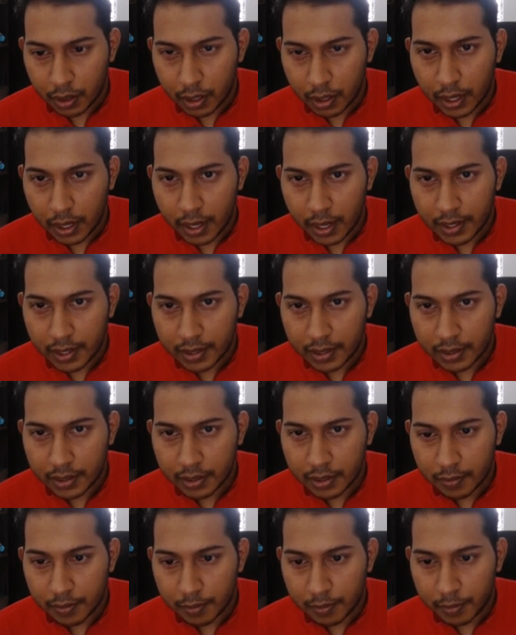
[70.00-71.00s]

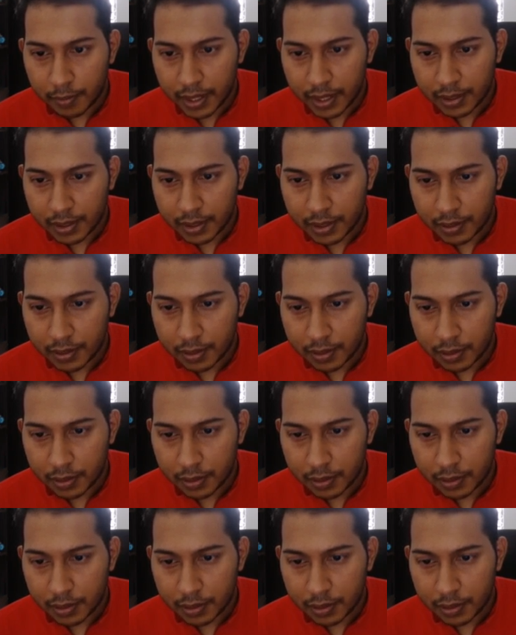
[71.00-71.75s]
x minus